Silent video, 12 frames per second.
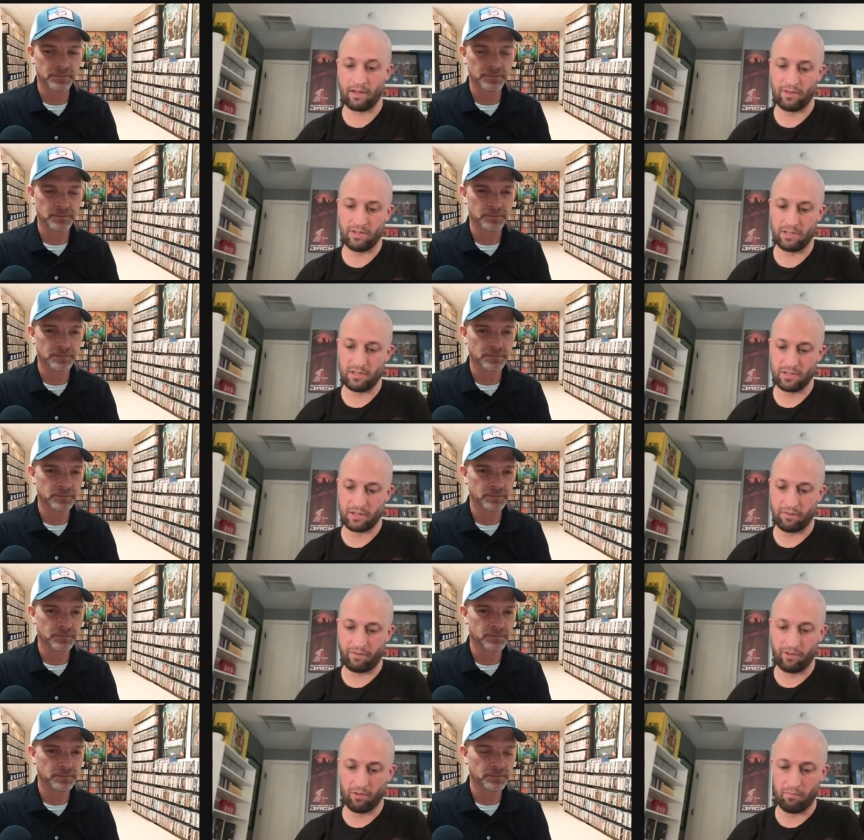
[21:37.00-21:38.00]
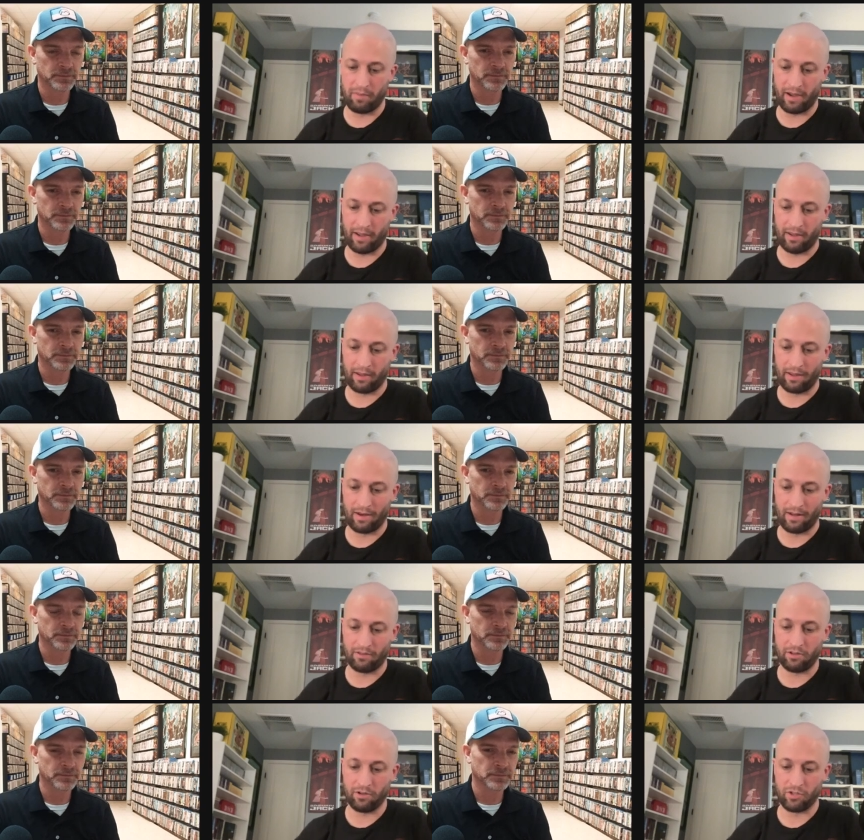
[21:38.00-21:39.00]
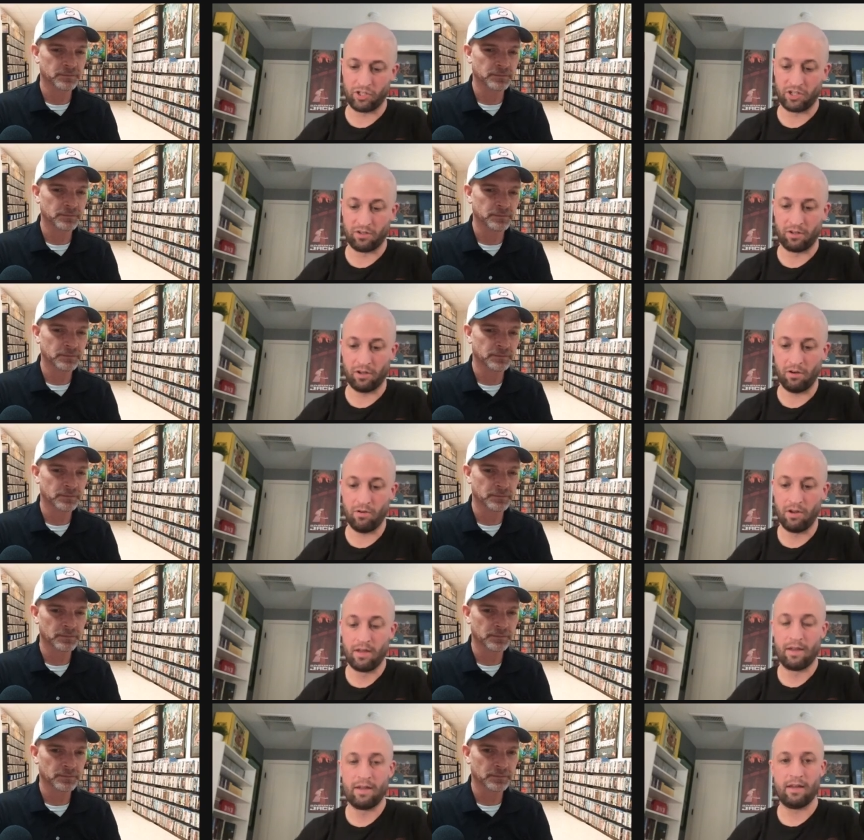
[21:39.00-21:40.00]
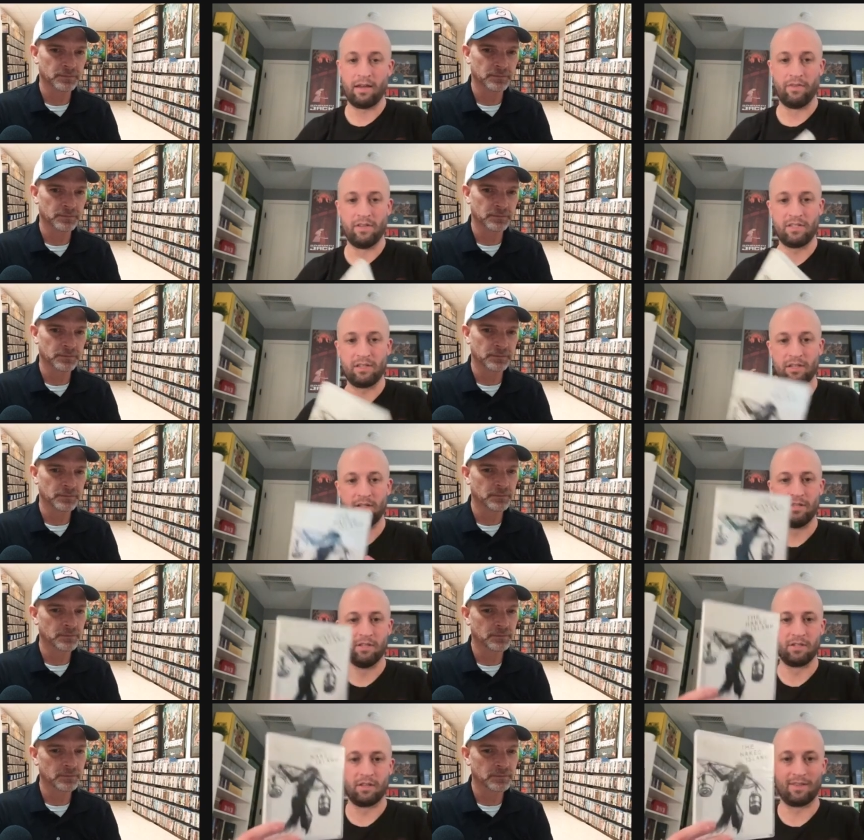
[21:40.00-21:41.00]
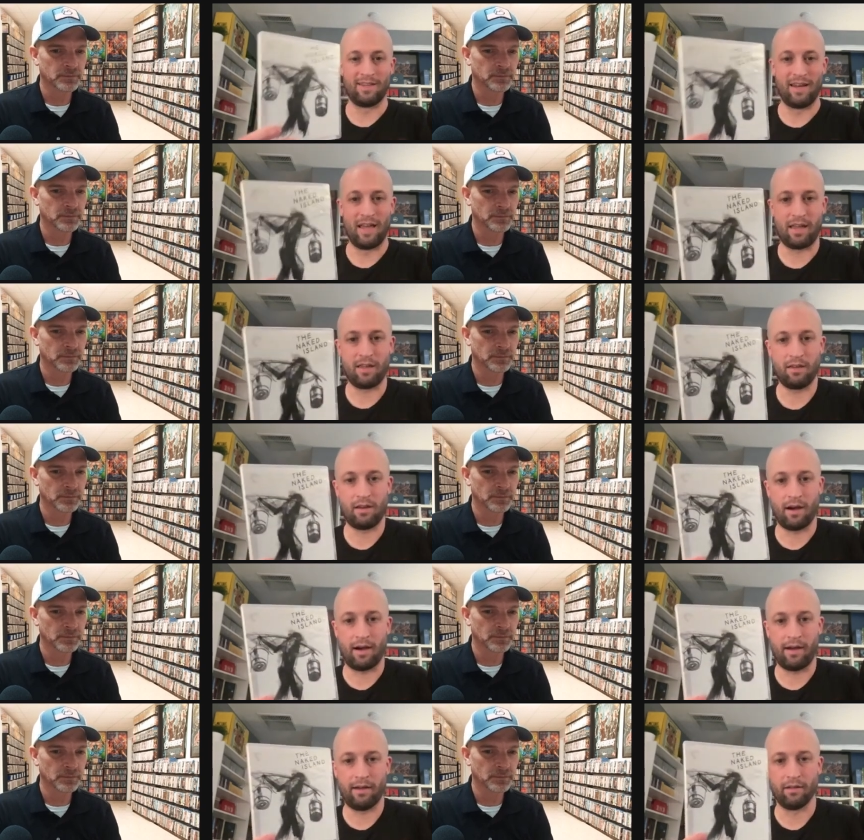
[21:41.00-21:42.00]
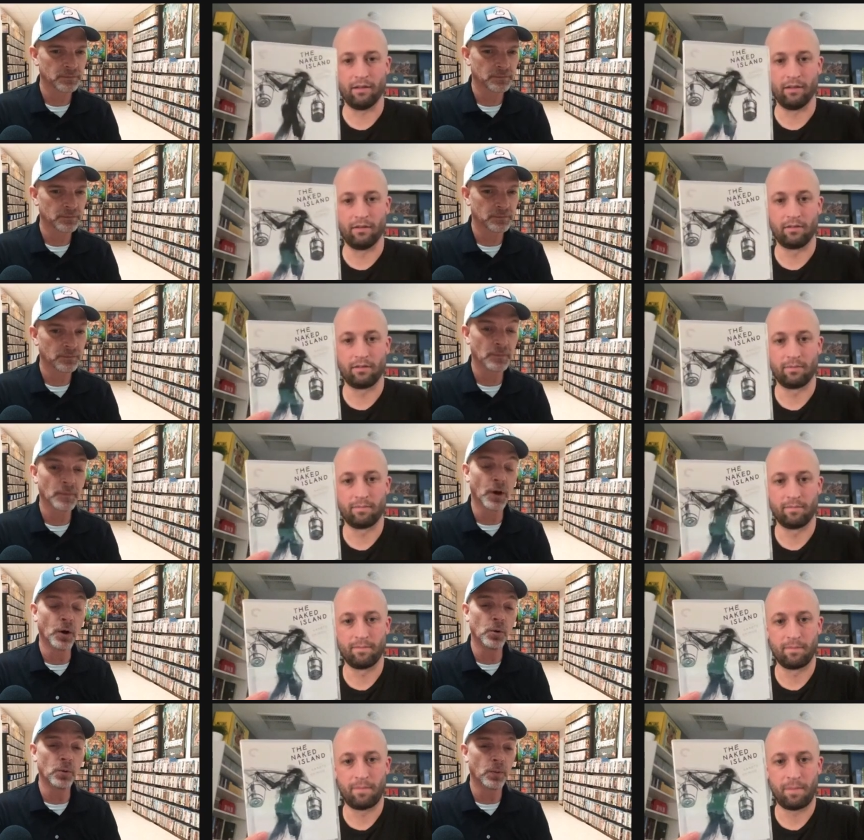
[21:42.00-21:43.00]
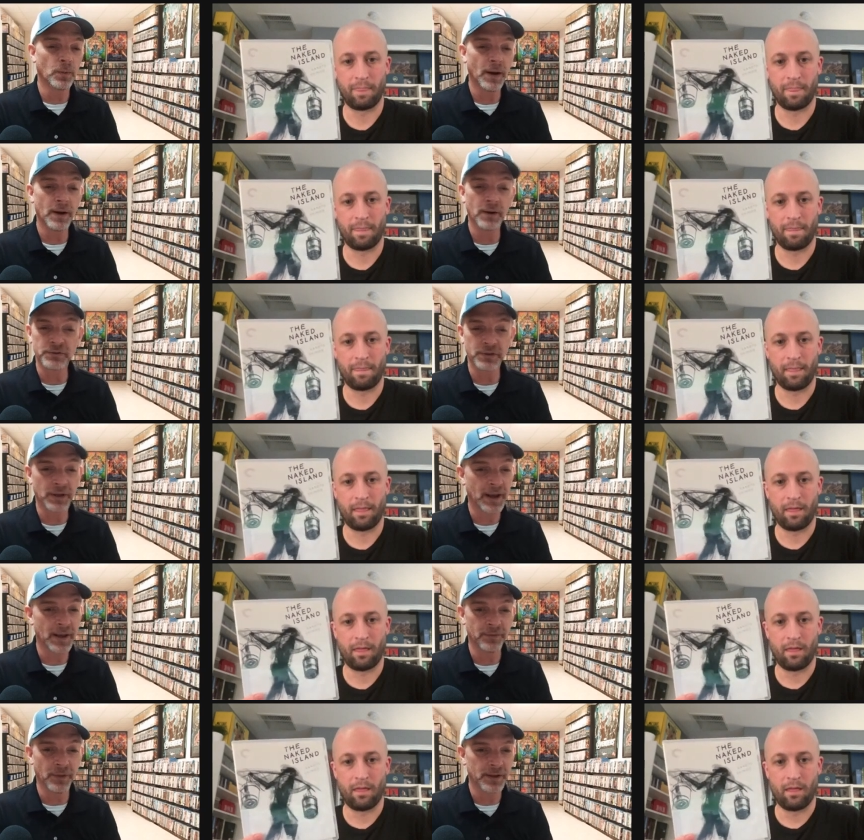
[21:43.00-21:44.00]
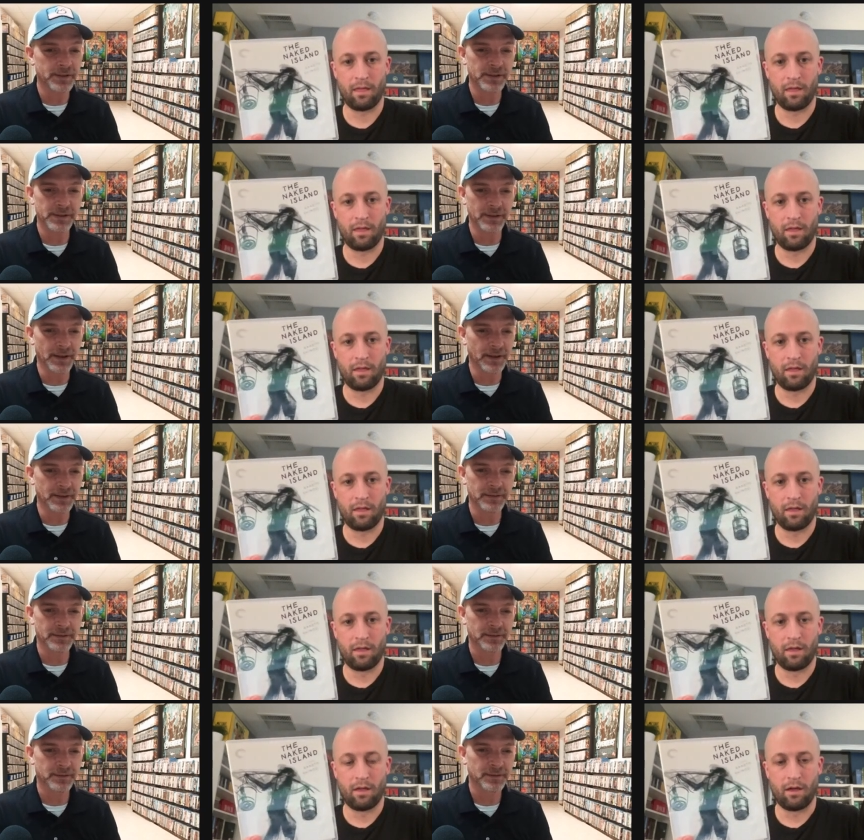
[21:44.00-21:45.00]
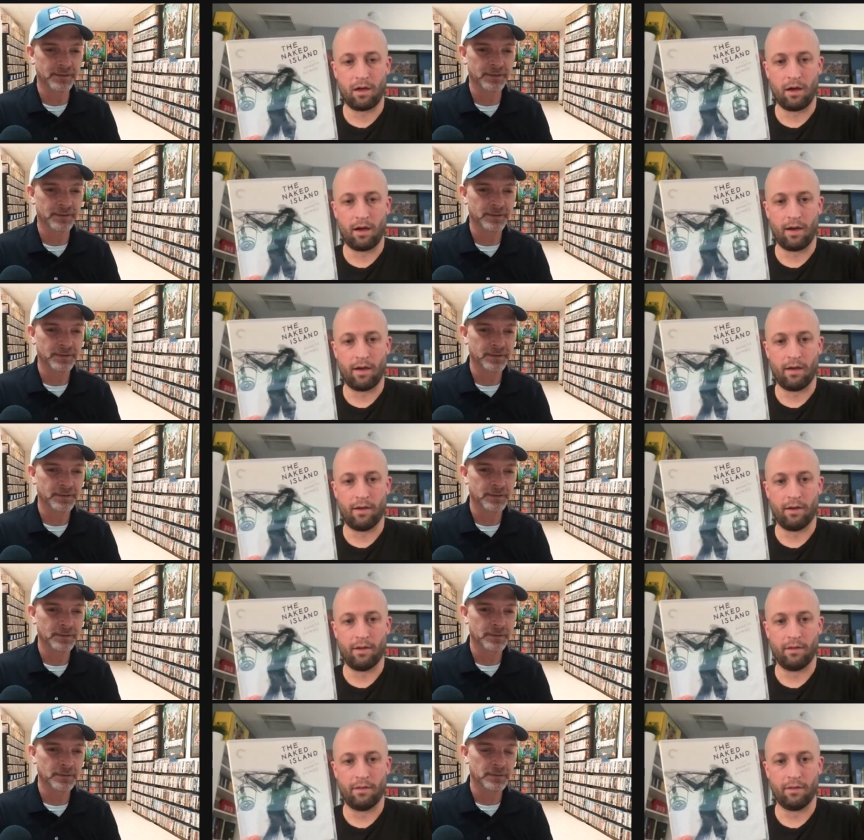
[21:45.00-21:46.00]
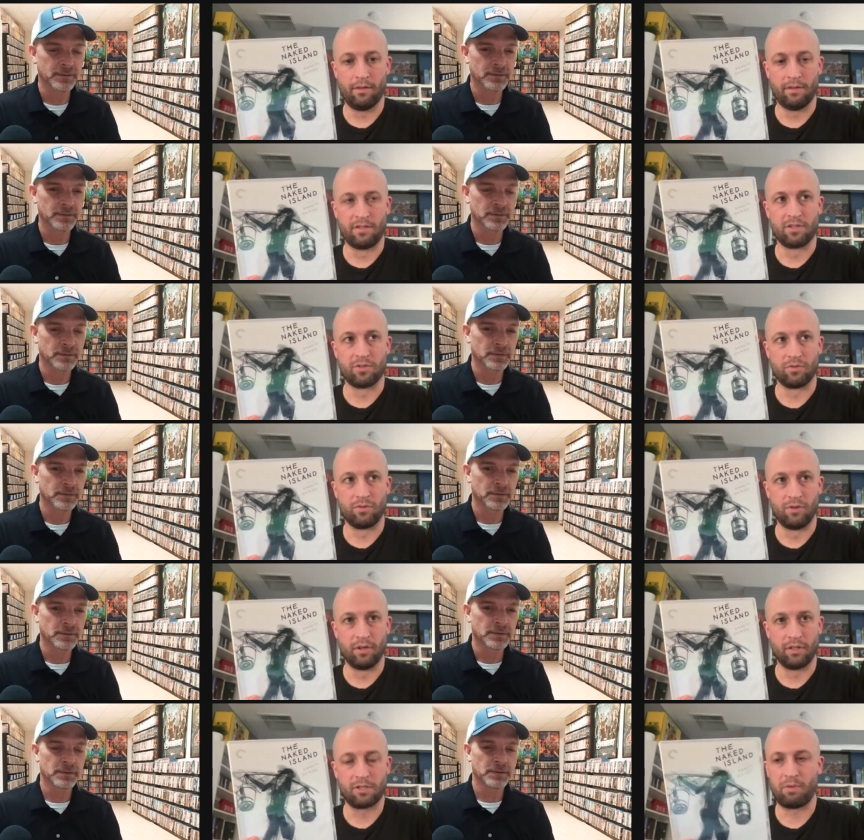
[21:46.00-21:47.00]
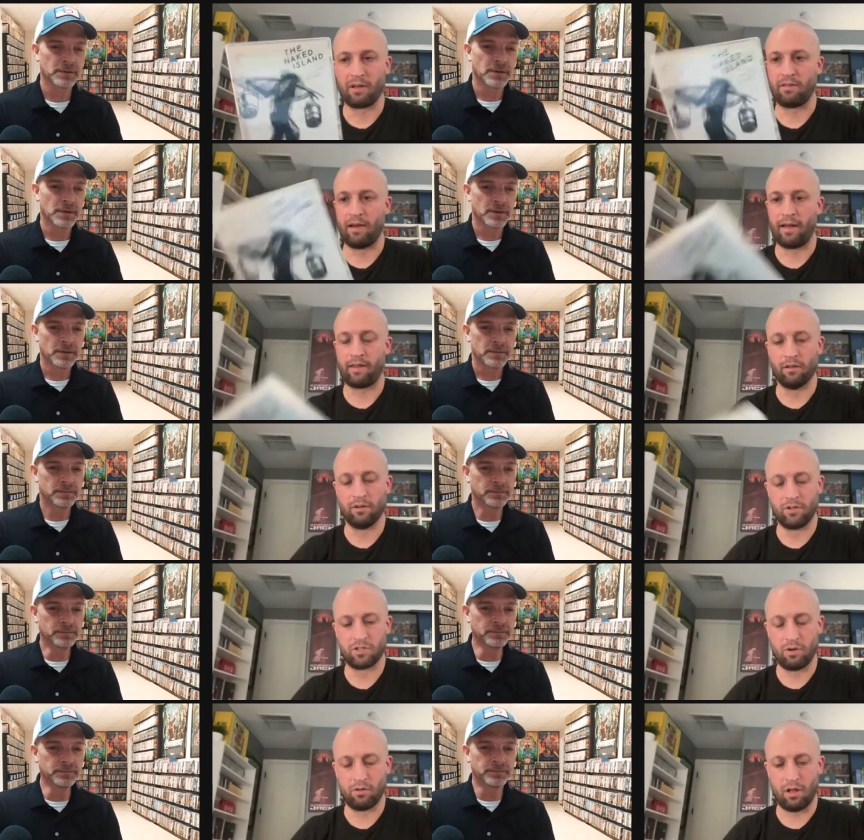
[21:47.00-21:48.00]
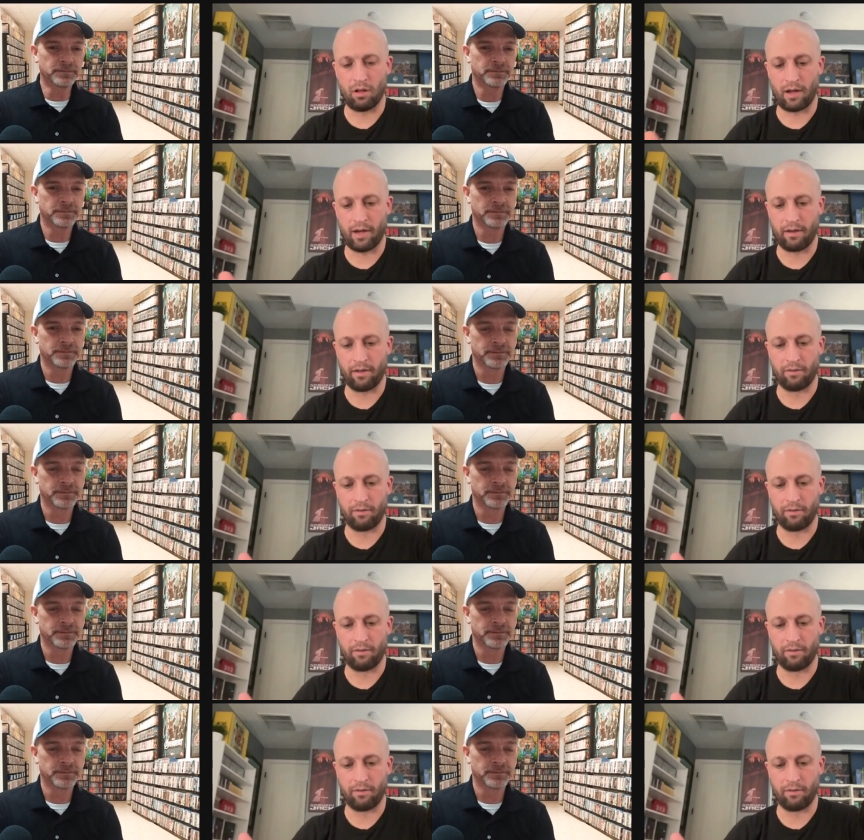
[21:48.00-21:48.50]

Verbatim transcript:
Speaker 1: and this is a film by Kaneto Shindo, and this is The Naked Island.
Speaker 2: Oh wow, see, I have not seen that.
Speaker 1: Uh this is really spectacular, so I'll, I'll kind